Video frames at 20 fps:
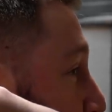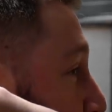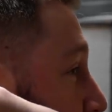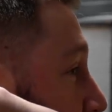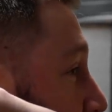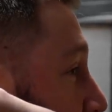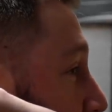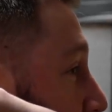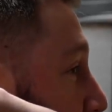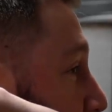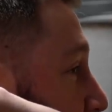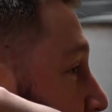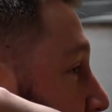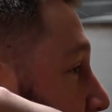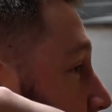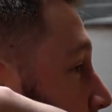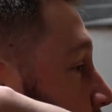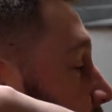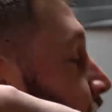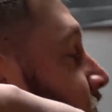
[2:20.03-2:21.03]
more collapsed
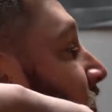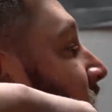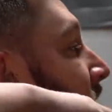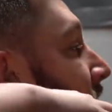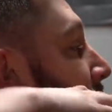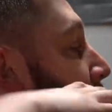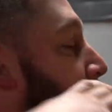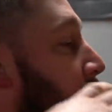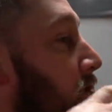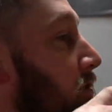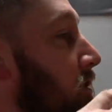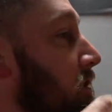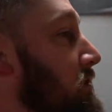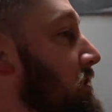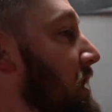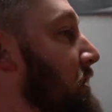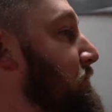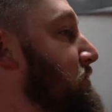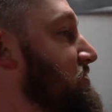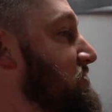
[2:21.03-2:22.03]
in, and I'm gonna look at your
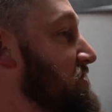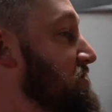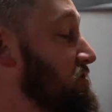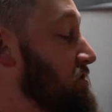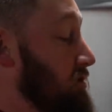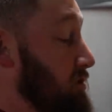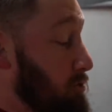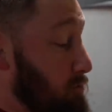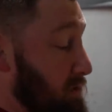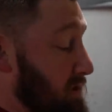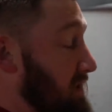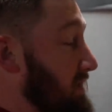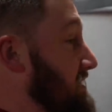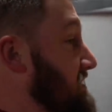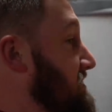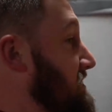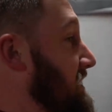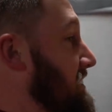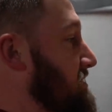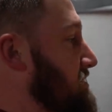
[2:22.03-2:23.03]
head position, your
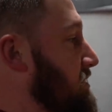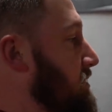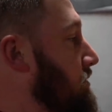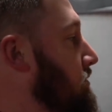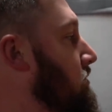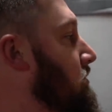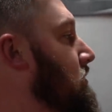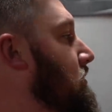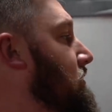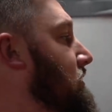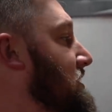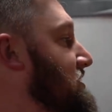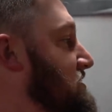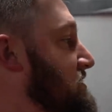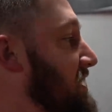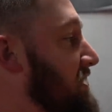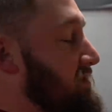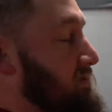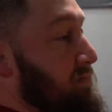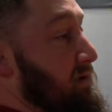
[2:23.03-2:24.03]
release thing. So this
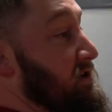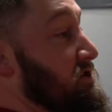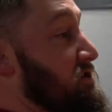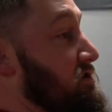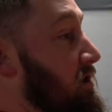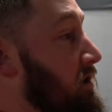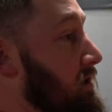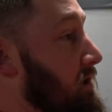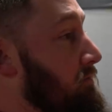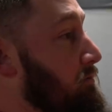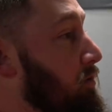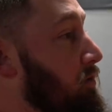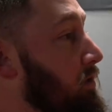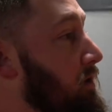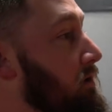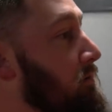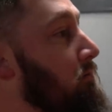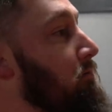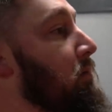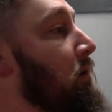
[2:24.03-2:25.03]
gives me a starting
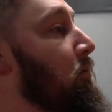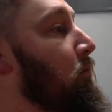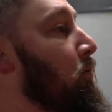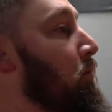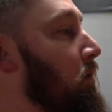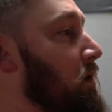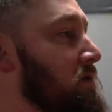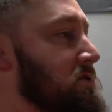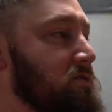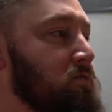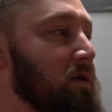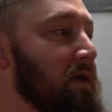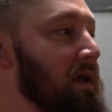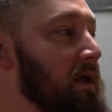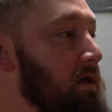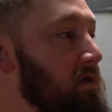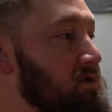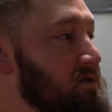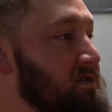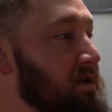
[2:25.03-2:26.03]
point, but once we
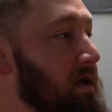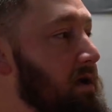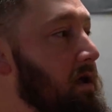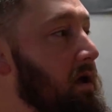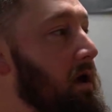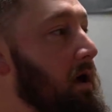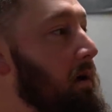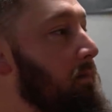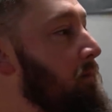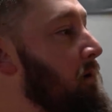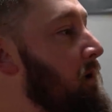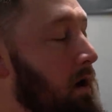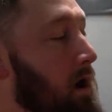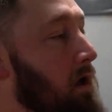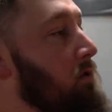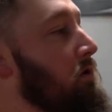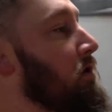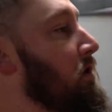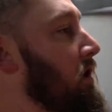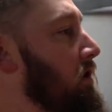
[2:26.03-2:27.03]
get you set up,
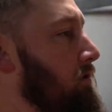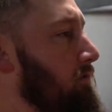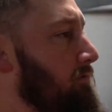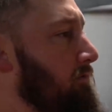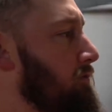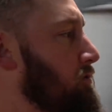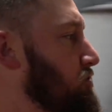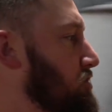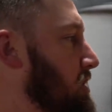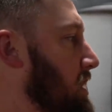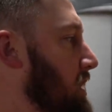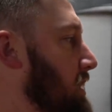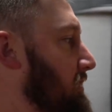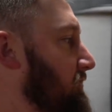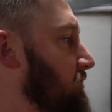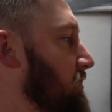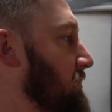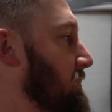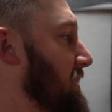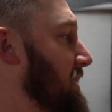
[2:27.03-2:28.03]
I'll look at your full draw, and
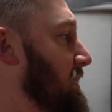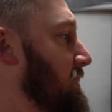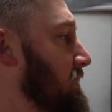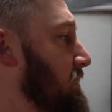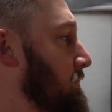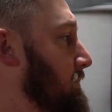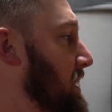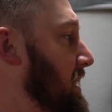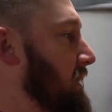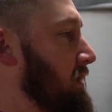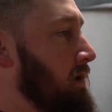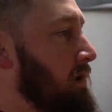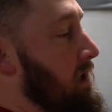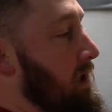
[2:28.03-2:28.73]
if we need to make